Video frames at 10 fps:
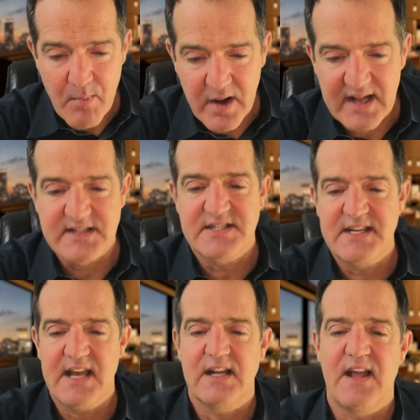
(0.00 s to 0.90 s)
but
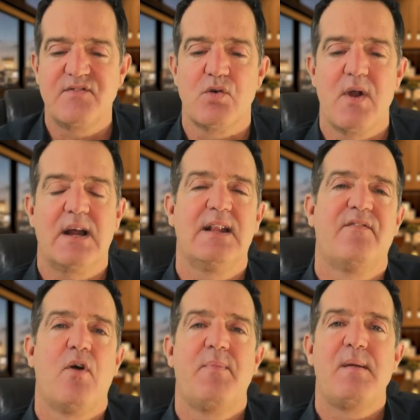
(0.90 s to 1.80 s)
instead left
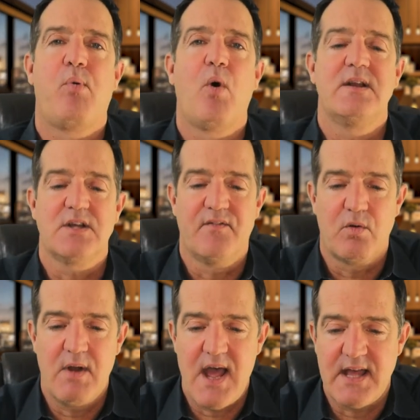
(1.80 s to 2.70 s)
directly from the point
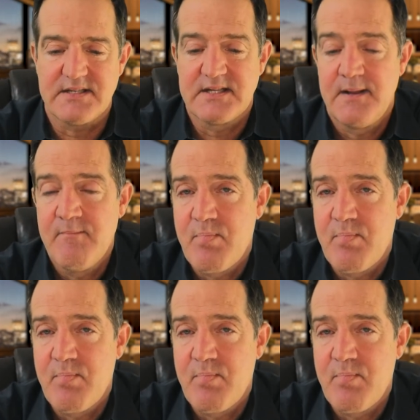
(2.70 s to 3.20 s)
of arrest.